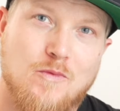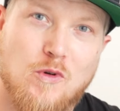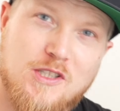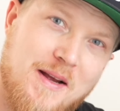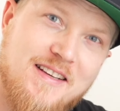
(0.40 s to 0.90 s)

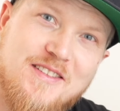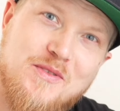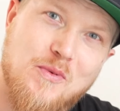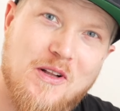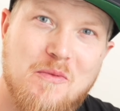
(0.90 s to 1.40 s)
What's up guys,
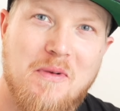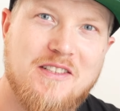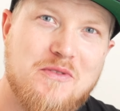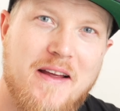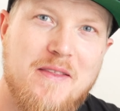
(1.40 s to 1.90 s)
welcome back
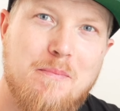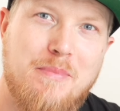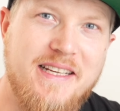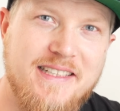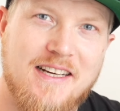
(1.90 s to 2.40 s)
to Ride the
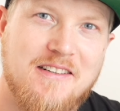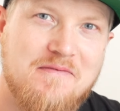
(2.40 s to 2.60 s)
Bean.